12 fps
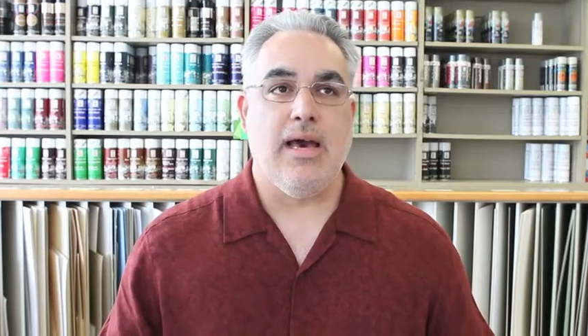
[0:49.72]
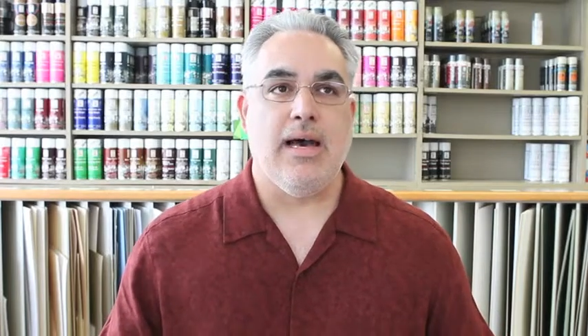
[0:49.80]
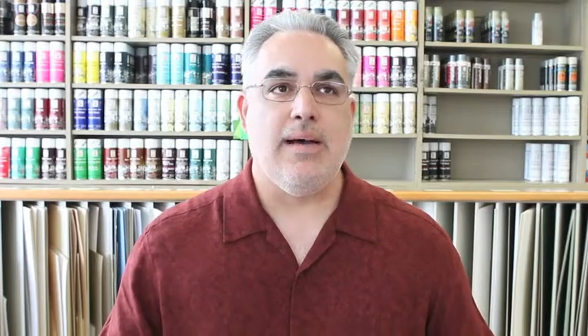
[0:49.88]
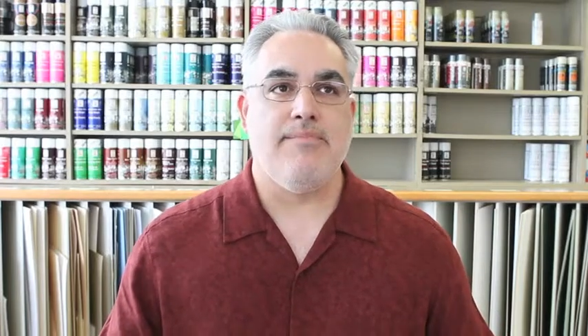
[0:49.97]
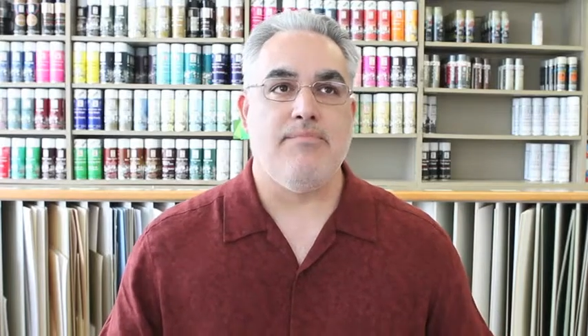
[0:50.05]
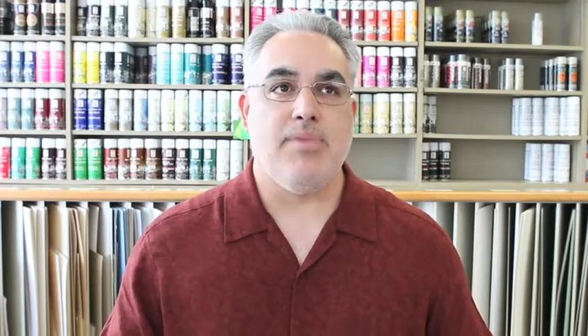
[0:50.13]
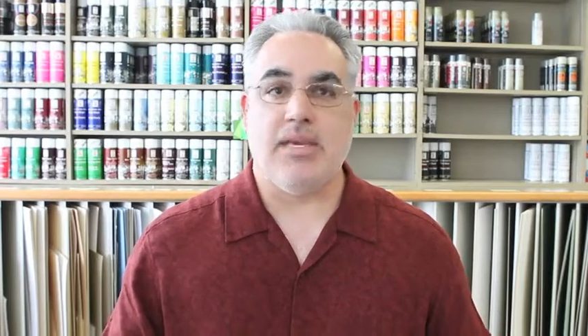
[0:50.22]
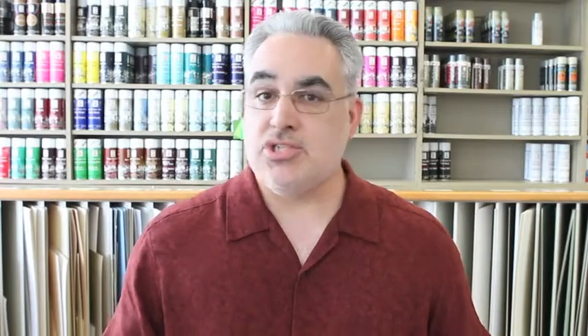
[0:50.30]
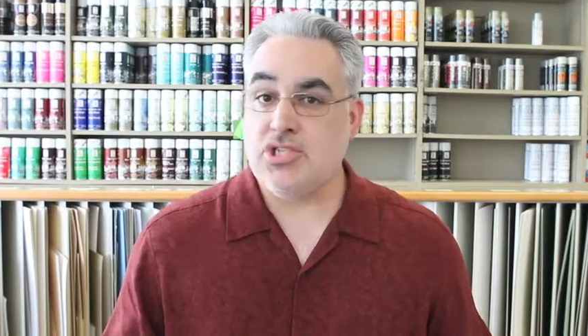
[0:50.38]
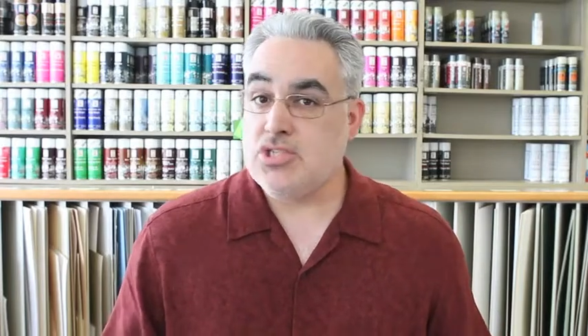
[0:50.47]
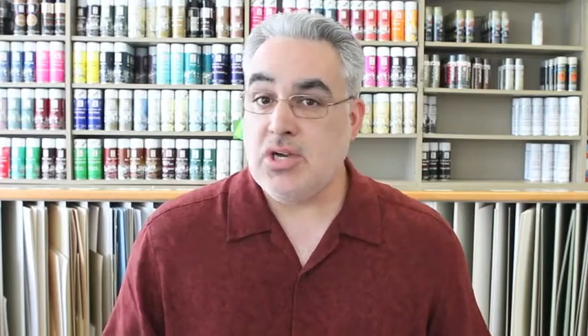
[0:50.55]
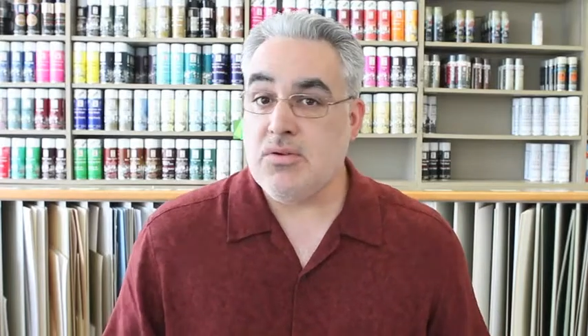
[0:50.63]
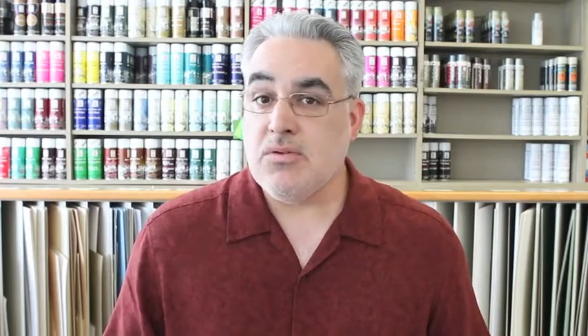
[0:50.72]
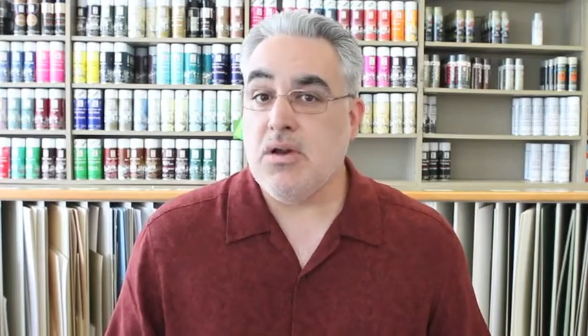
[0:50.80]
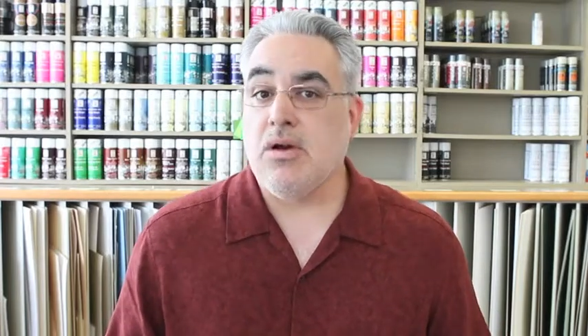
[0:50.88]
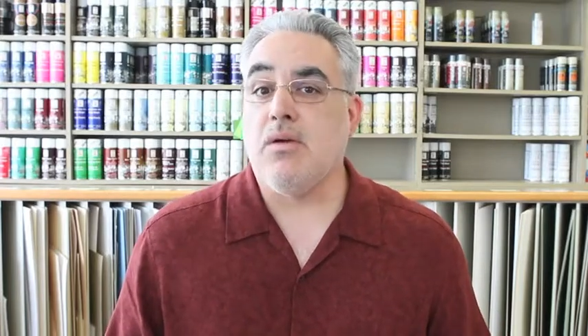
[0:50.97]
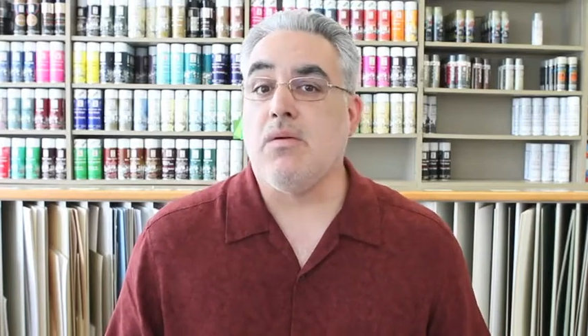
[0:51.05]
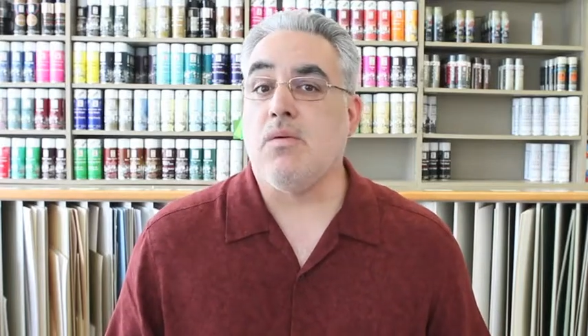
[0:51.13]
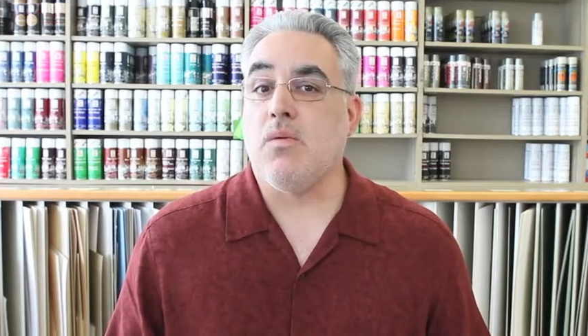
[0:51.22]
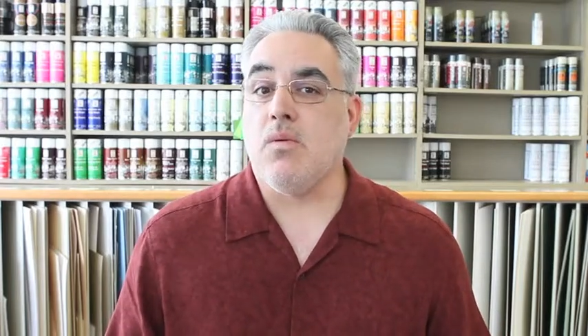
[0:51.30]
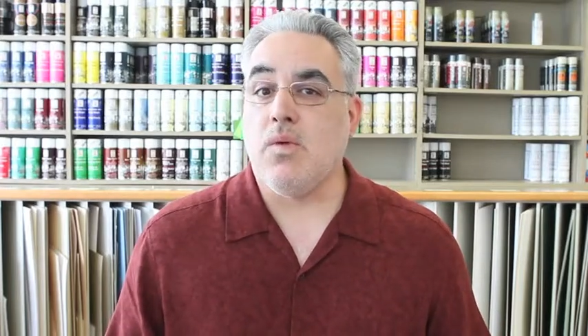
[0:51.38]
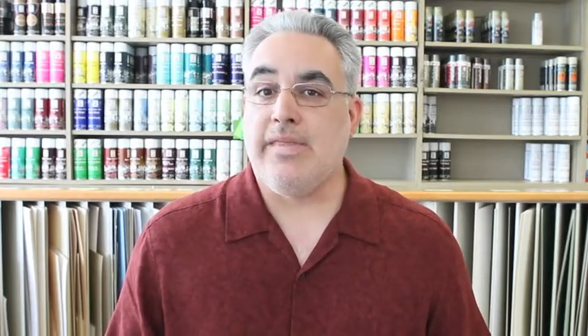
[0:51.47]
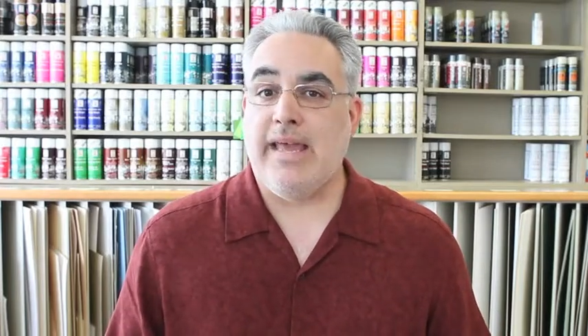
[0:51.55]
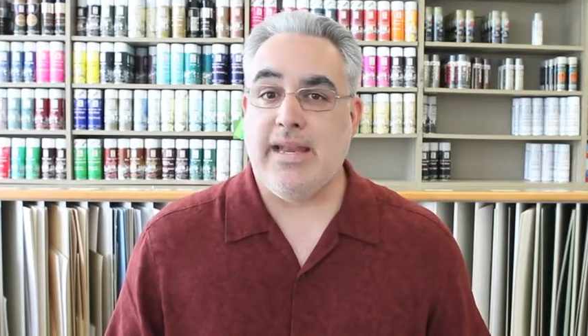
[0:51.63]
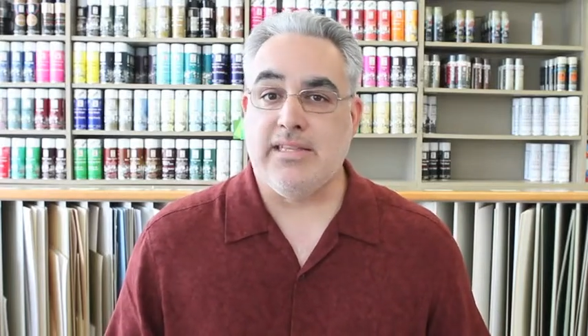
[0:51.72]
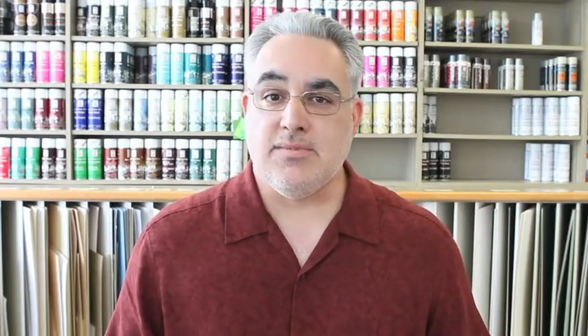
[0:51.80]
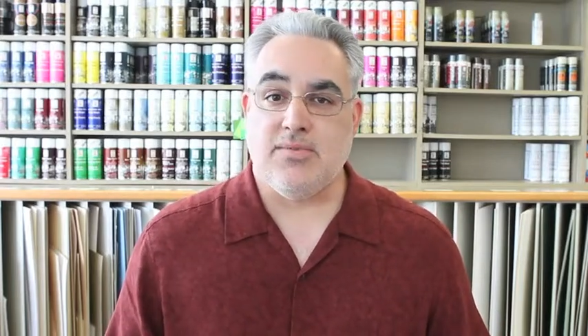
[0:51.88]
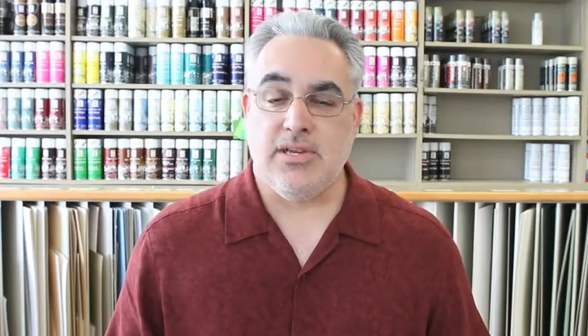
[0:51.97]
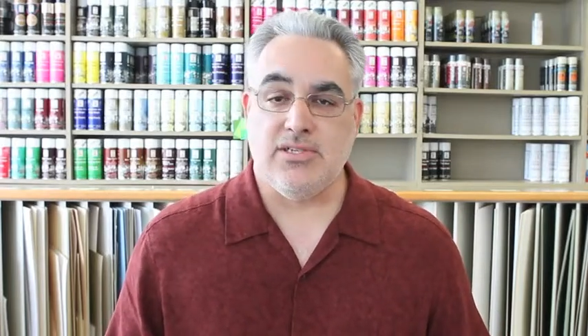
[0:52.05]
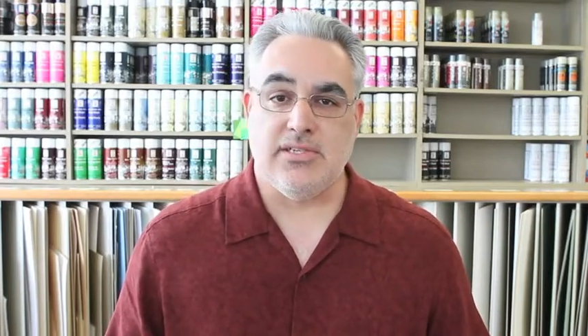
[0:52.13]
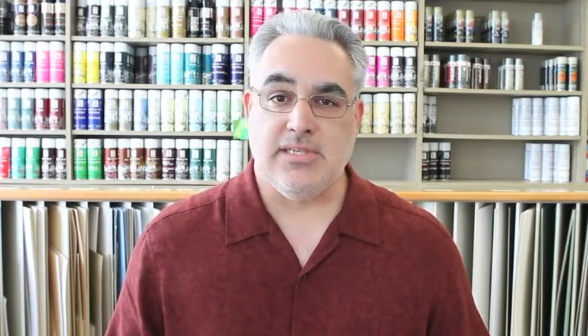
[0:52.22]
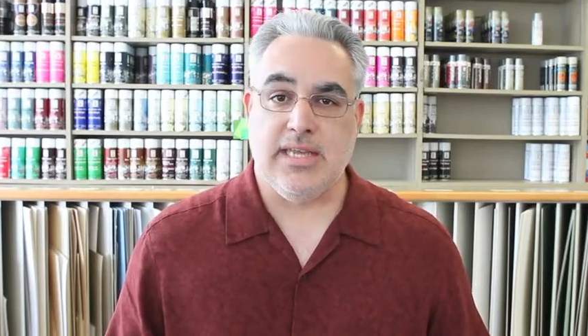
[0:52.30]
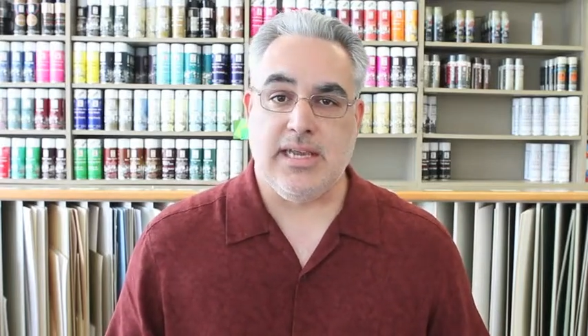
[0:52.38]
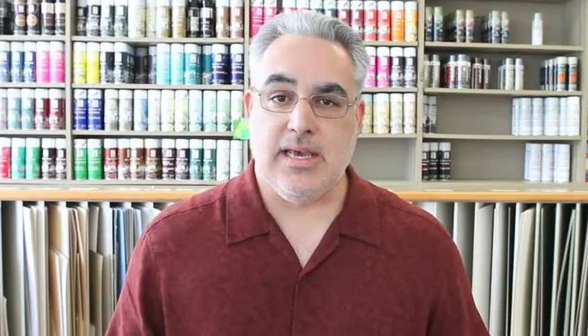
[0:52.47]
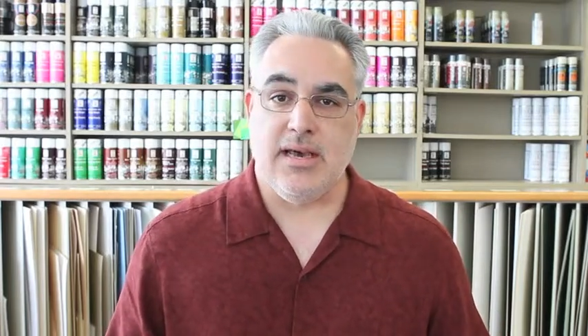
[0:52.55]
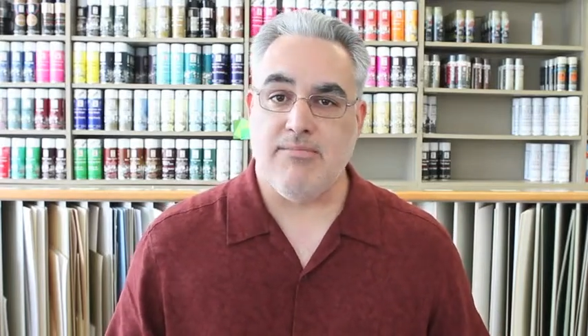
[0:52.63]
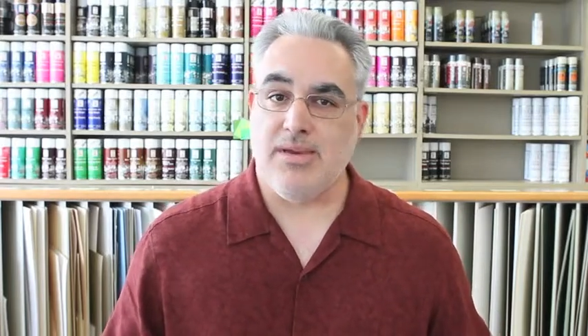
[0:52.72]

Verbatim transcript: um, because you don't know when that inspiration is going to come.